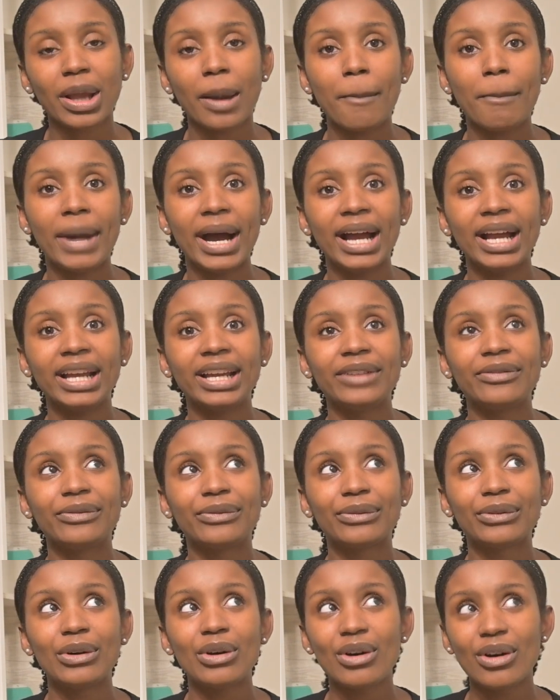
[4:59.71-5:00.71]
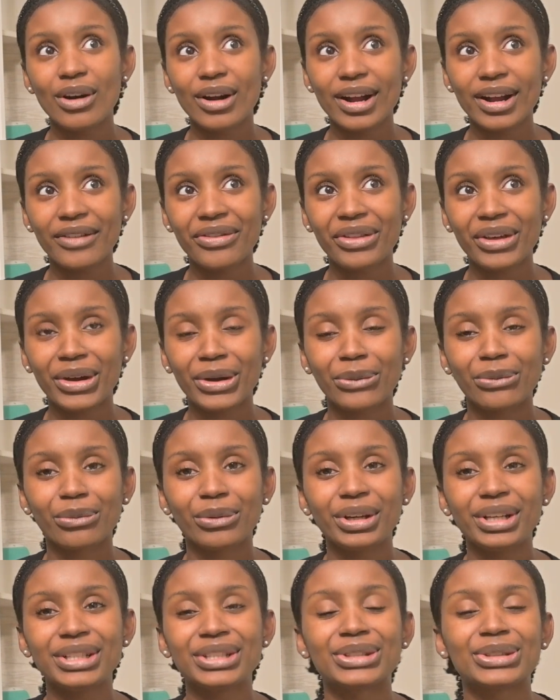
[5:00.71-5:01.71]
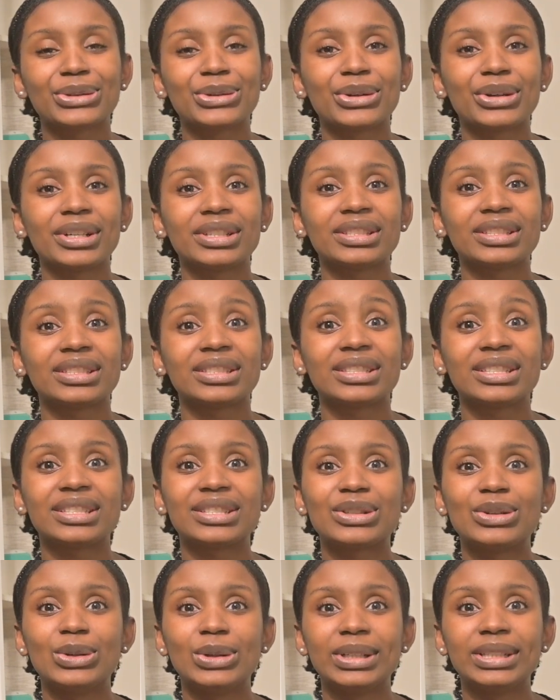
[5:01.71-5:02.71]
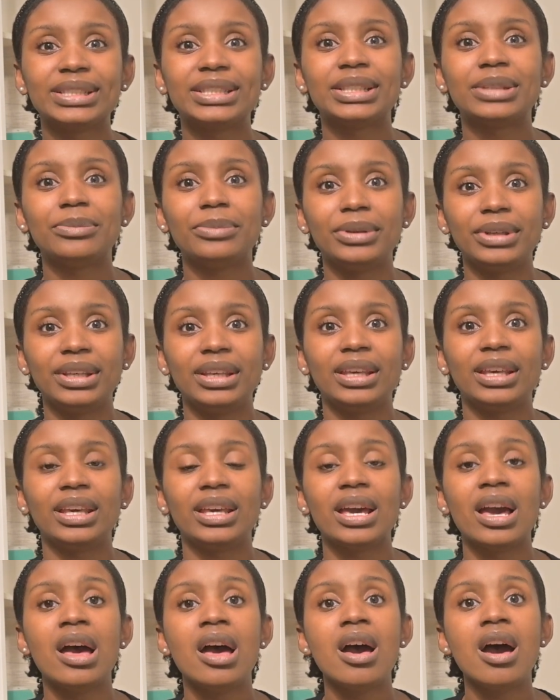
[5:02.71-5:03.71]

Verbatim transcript: My fourth resource is going to be